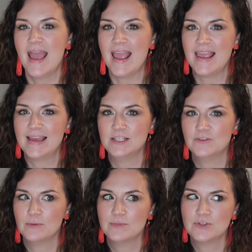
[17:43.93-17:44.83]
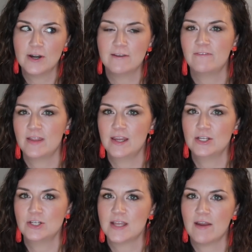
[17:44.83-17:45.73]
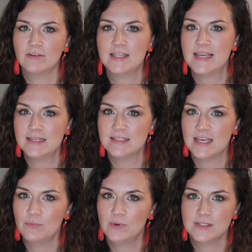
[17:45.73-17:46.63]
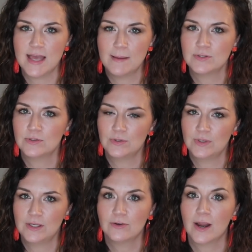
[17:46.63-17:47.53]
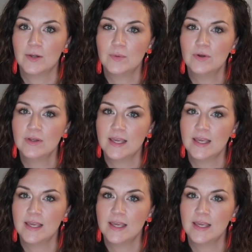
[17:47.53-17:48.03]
and from start to finish, just everything he did was absolutely incredible.